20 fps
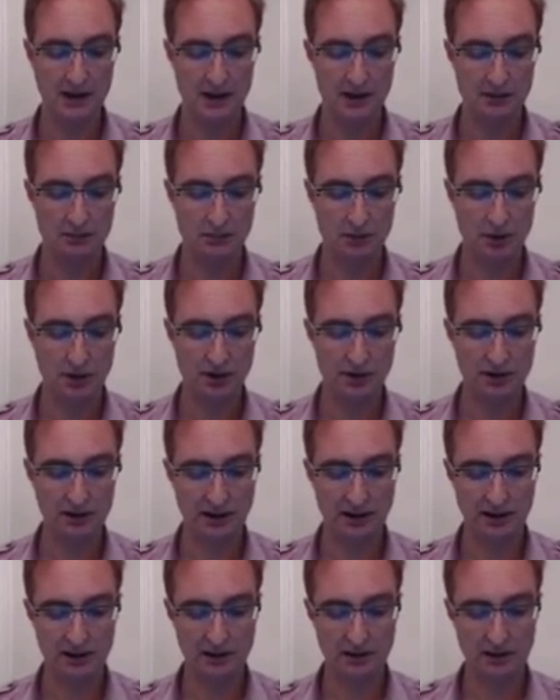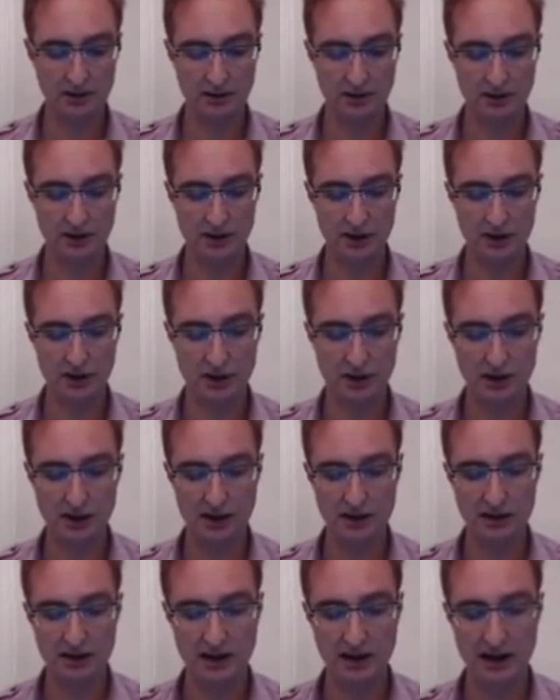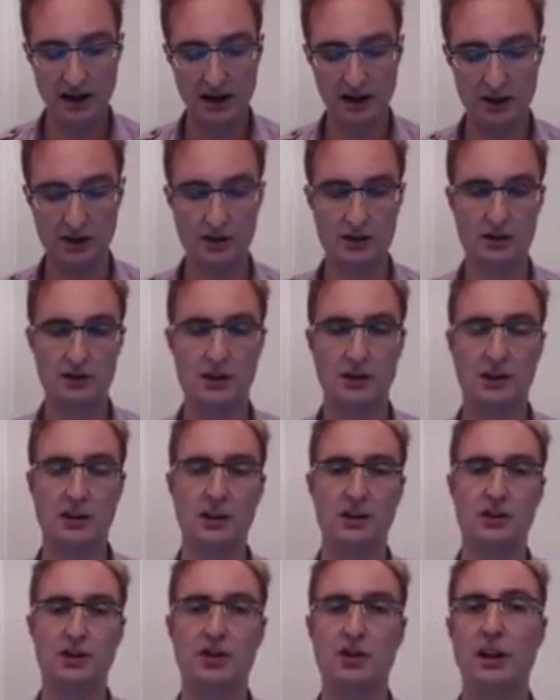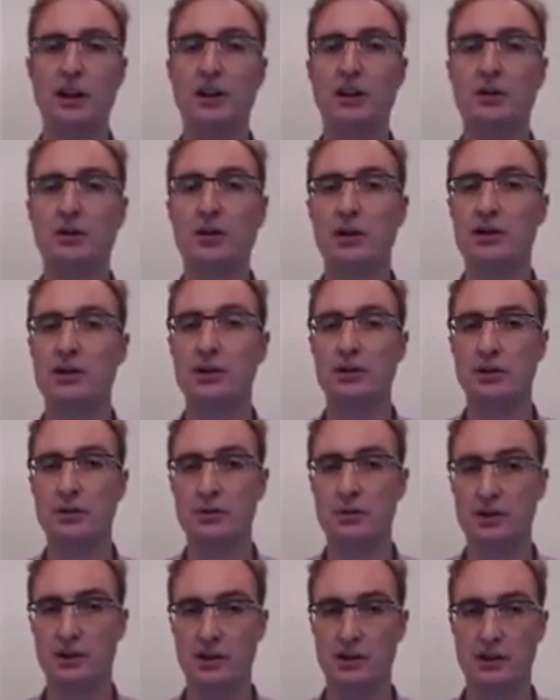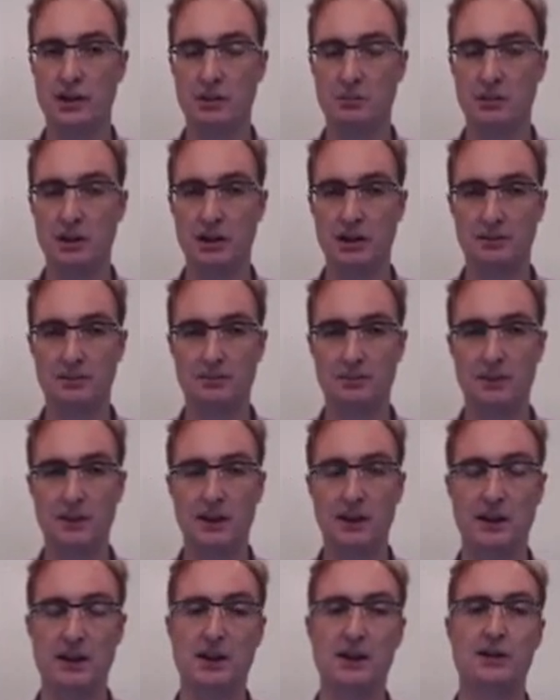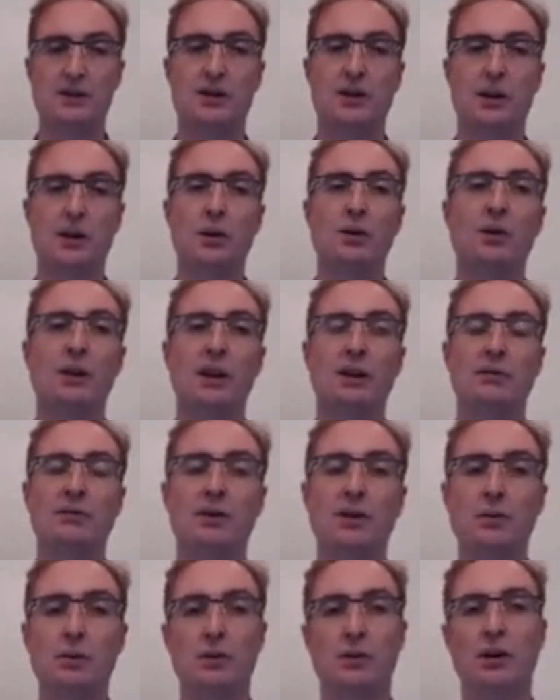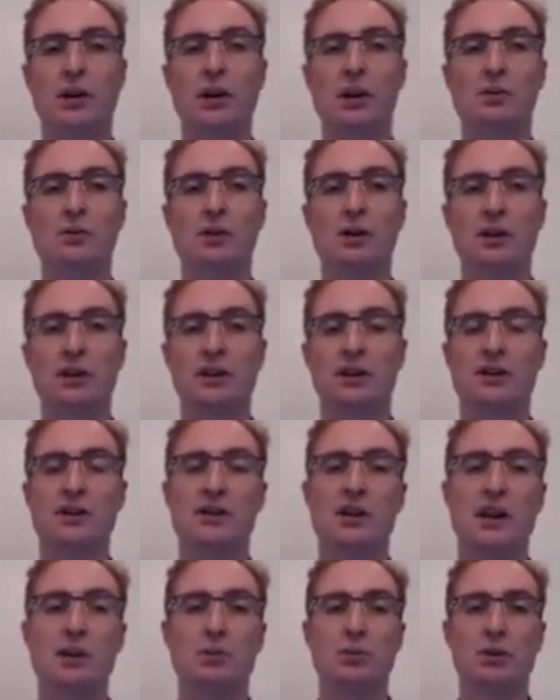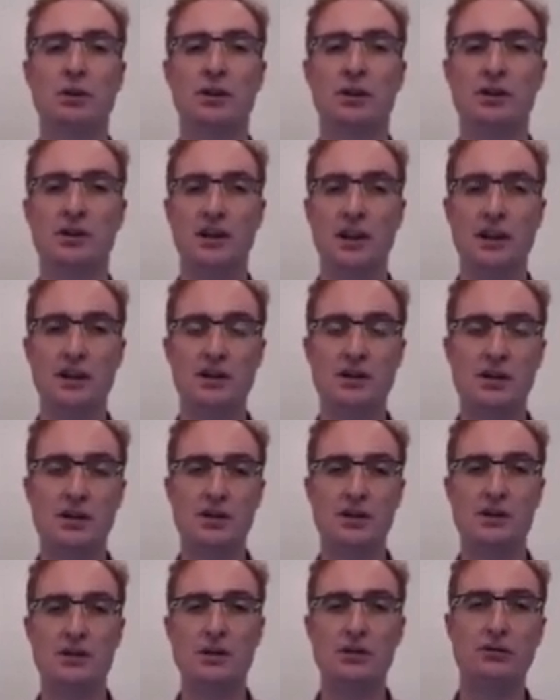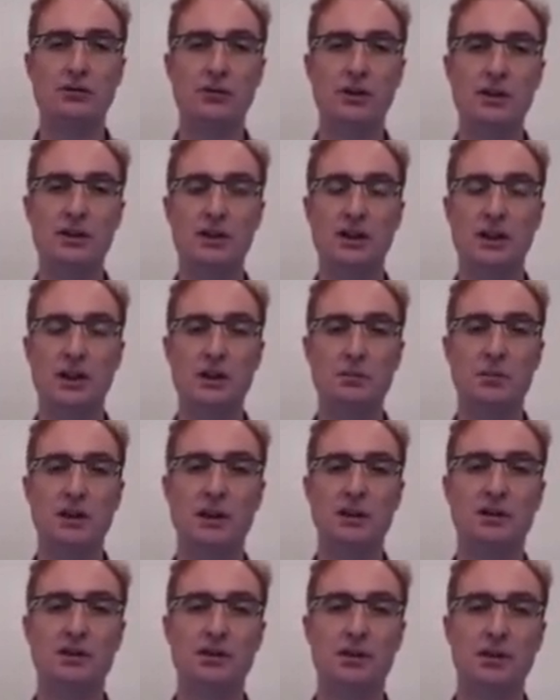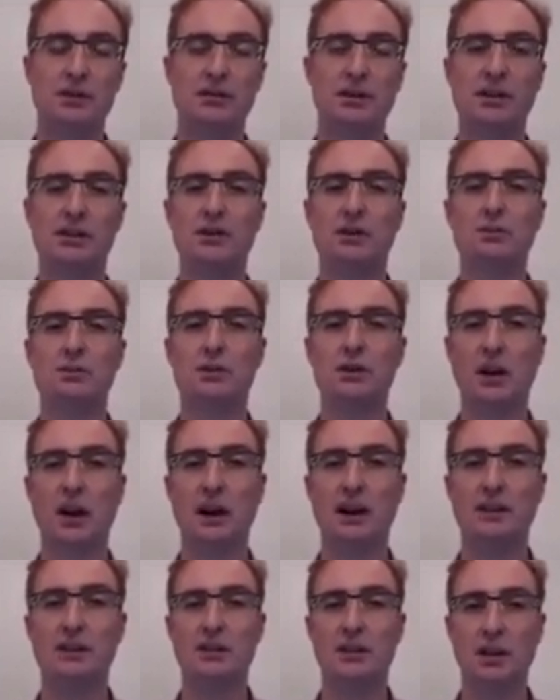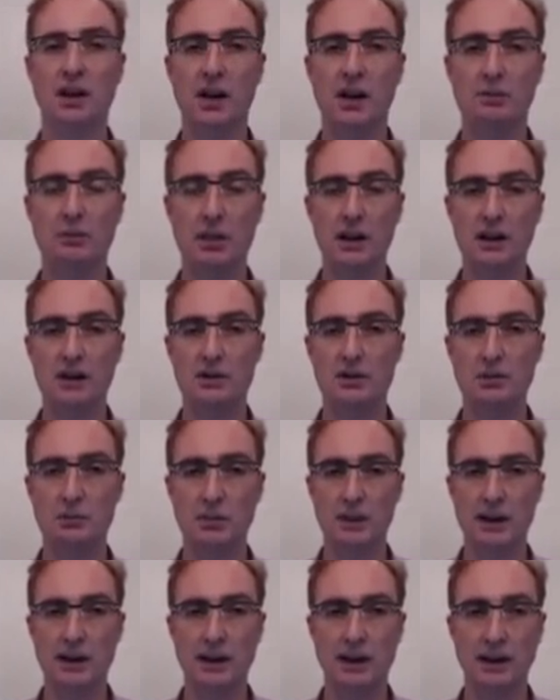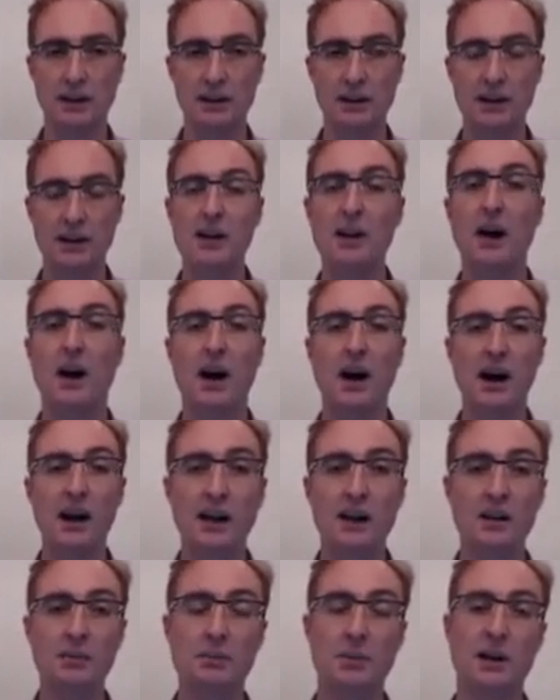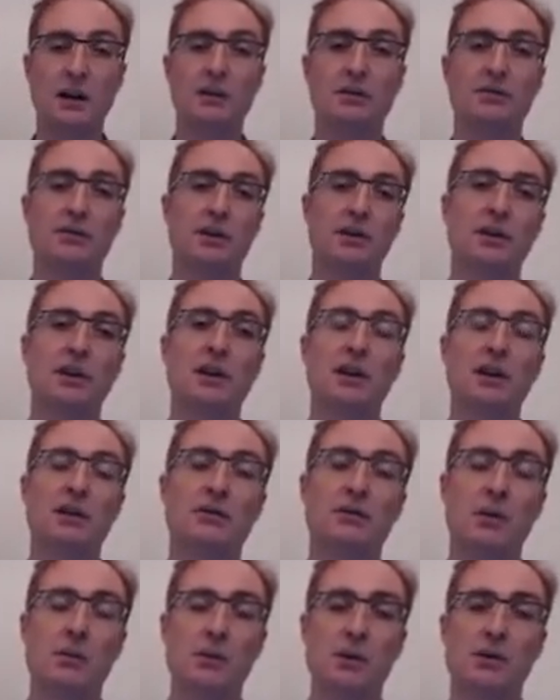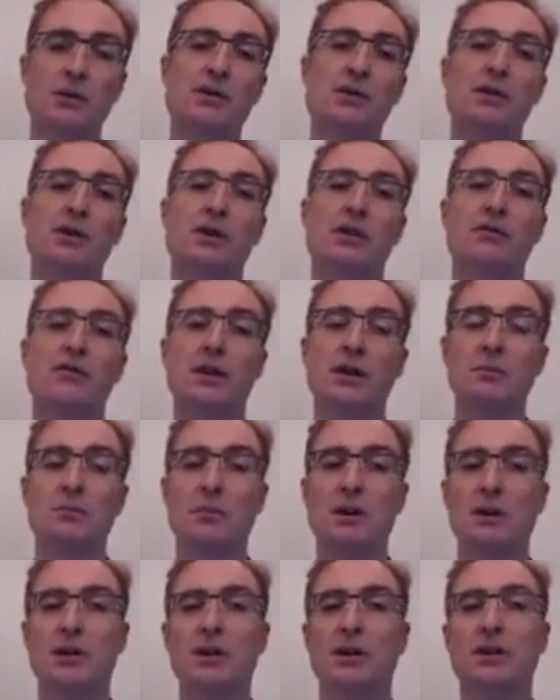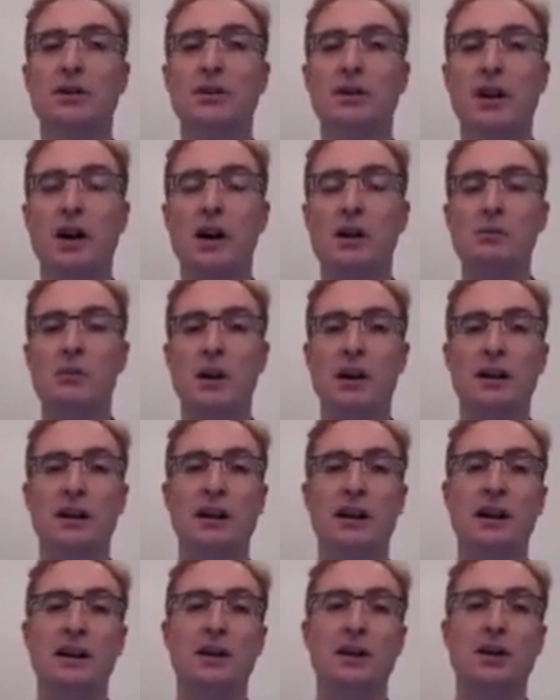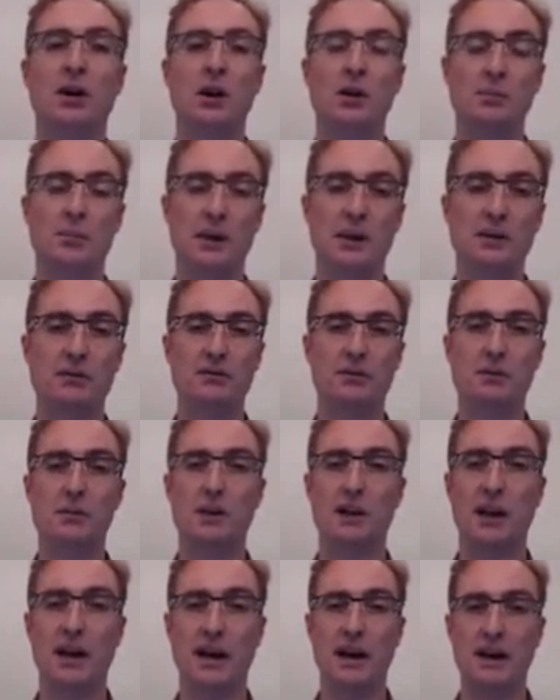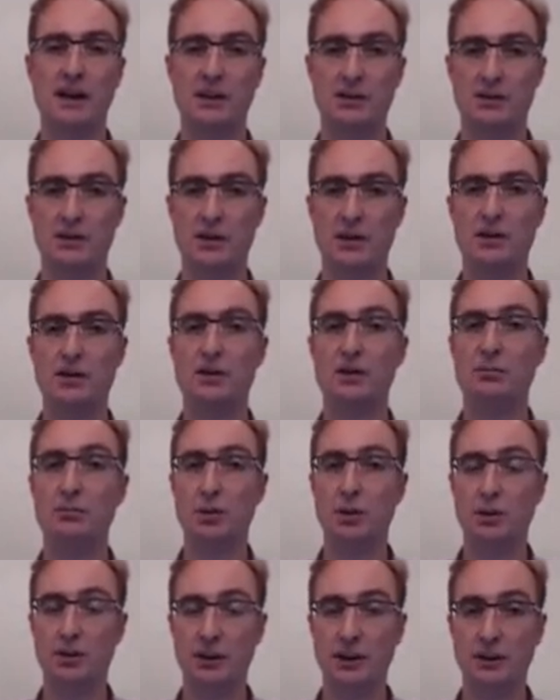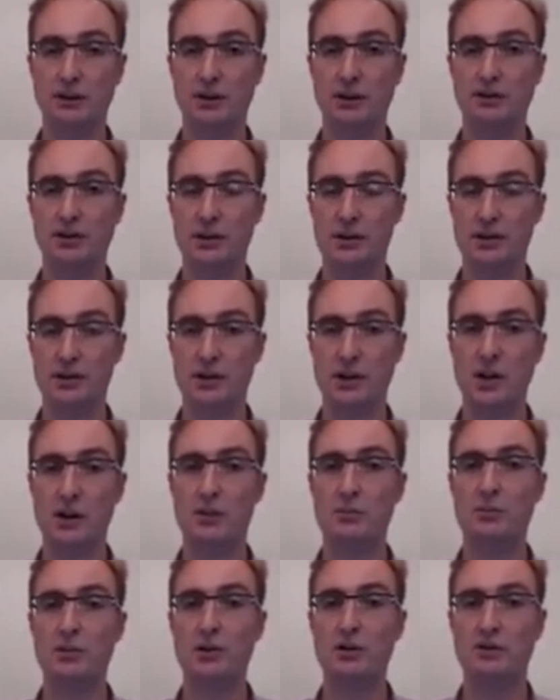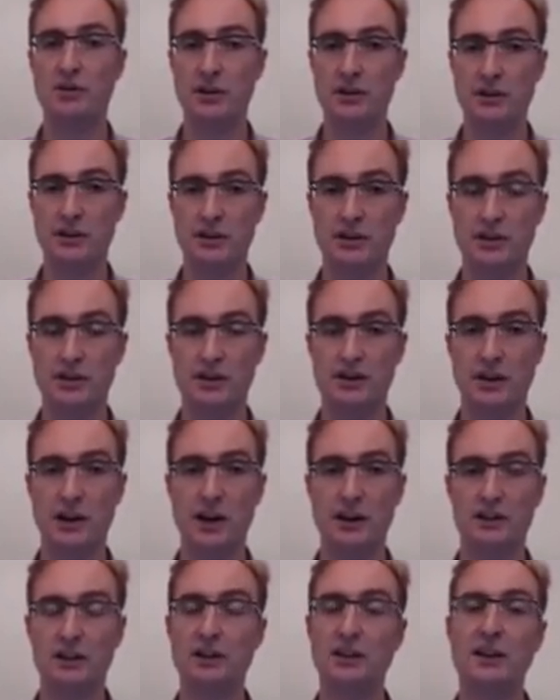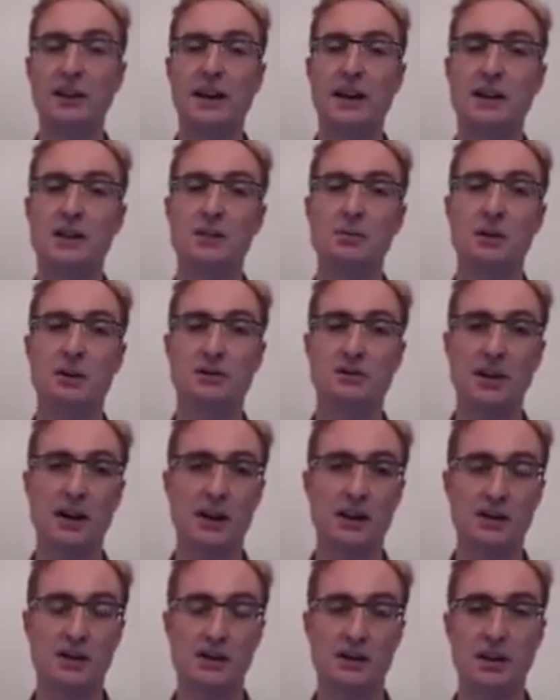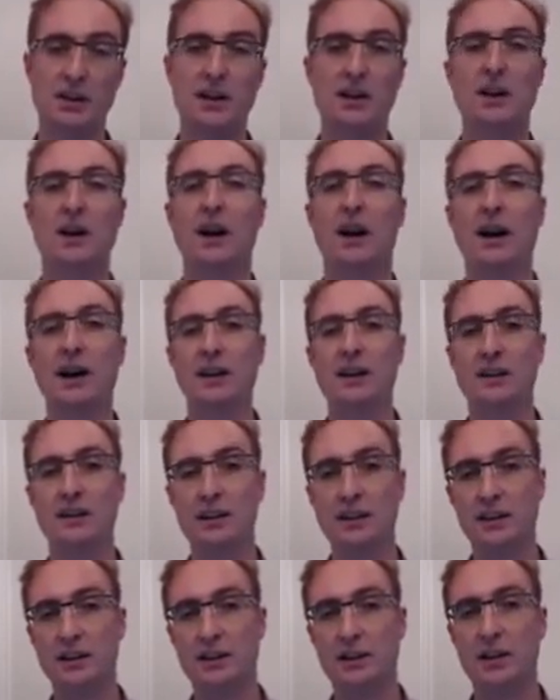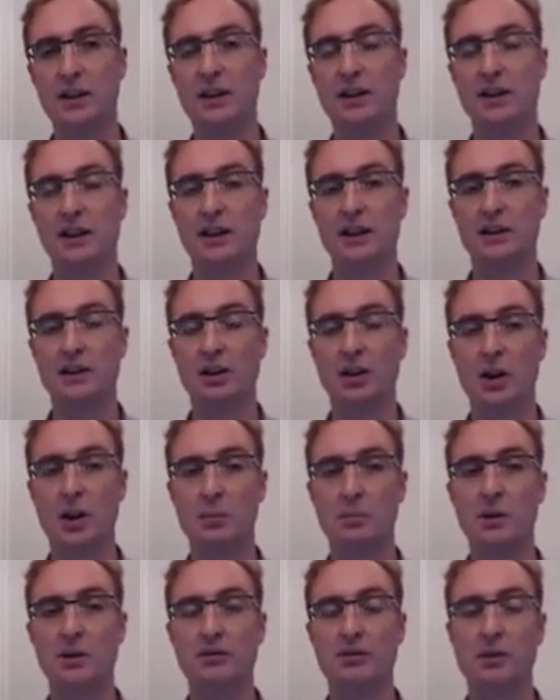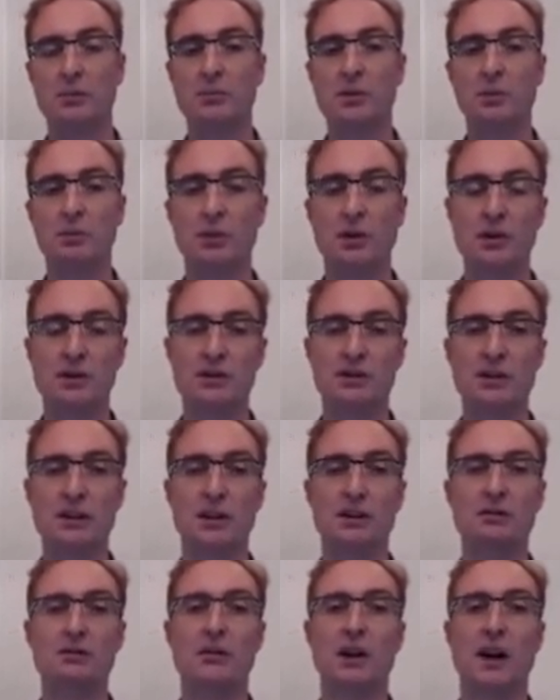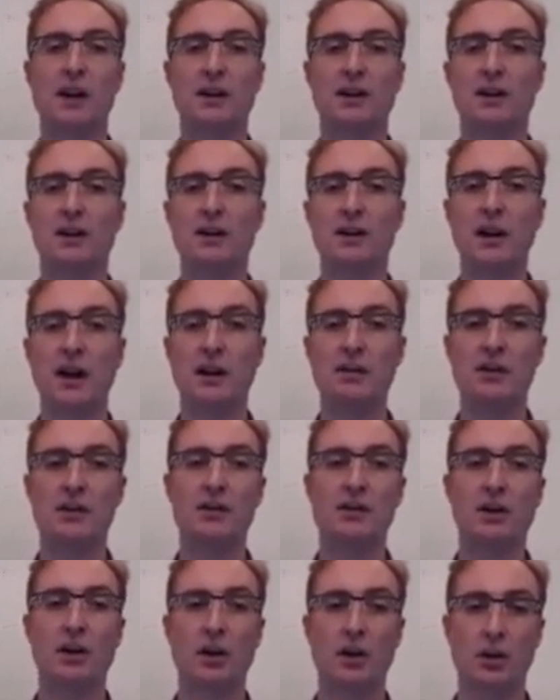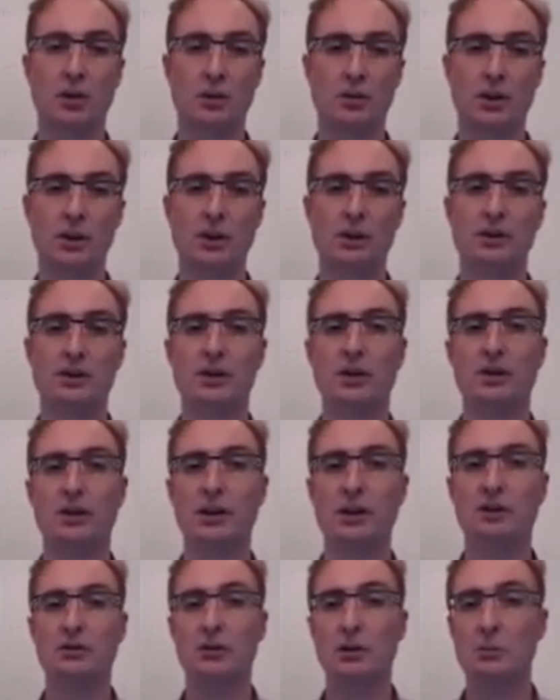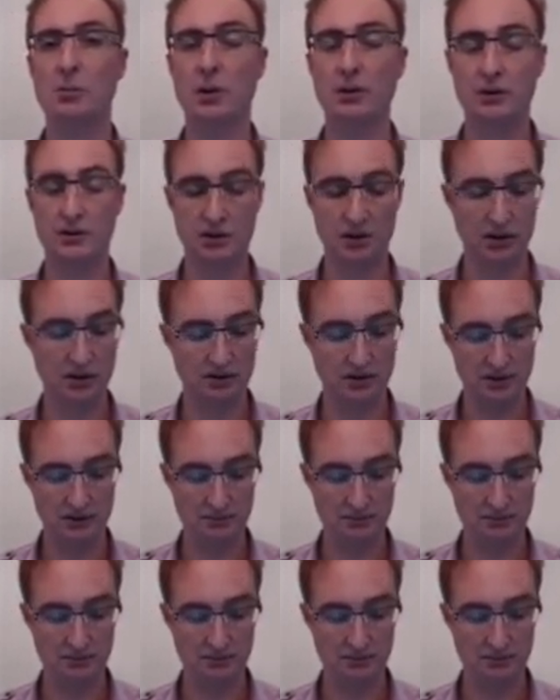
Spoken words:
More than that, there is a shared cache, shared across users, I mean. So if you and I work at the same organization and you've recently been surfing some sites and I browse them later, I can benefit from your surfing because I might get a copy from the cache that you pulled in the first time you visited the site and it had to be fetched. I can then get the copy from the proxy rather than having to go to the remote server.